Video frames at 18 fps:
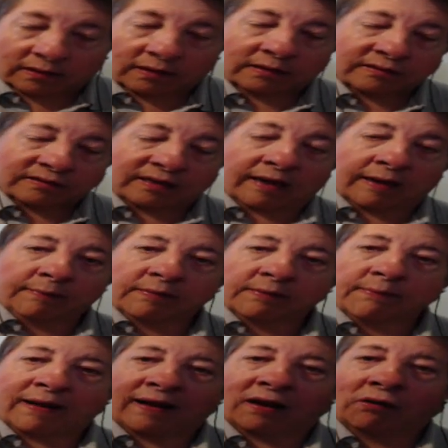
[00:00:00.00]
same
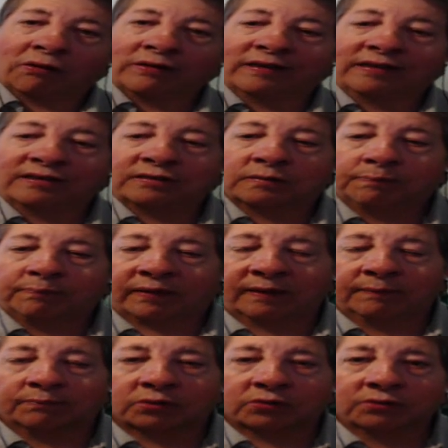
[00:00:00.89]
amount as
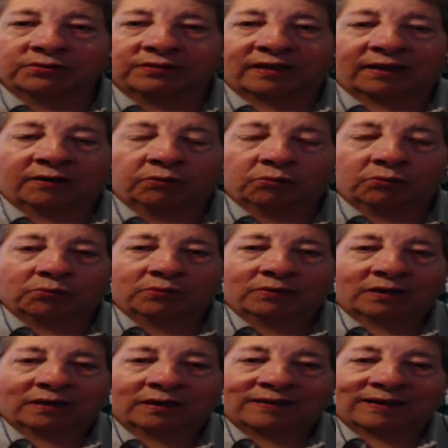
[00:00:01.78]
people that
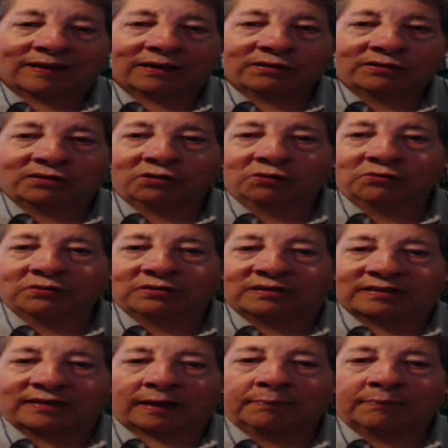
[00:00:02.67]
do
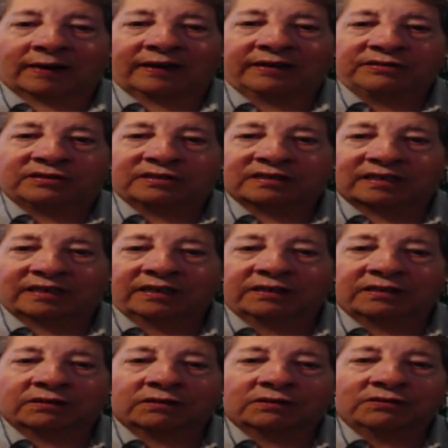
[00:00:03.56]

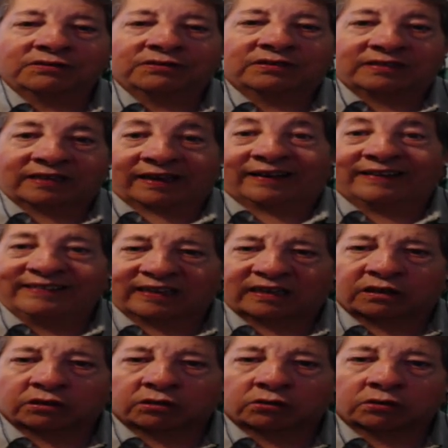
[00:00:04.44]
semi-skilled
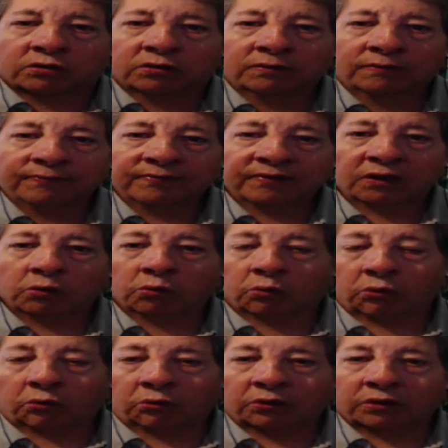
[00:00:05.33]
technical
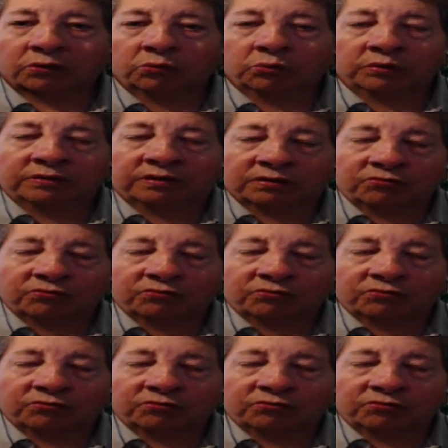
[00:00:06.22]
work, which